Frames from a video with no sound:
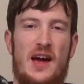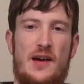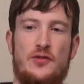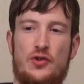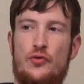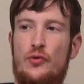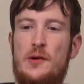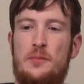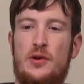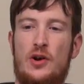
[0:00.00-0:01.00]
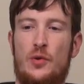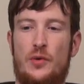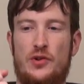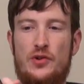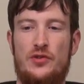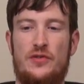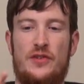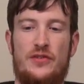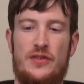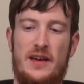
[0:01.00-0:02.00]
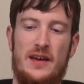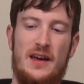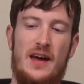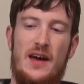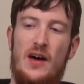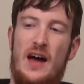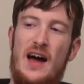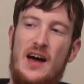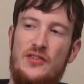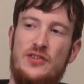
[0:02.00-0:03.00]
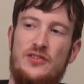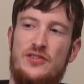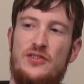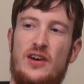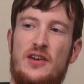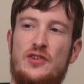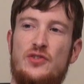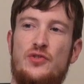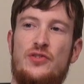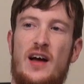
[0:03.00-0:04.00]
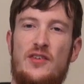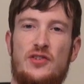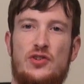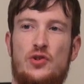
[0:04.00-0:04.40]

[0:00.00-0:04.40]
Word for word: of have your grip when you're using this thing, as it's designed to use as a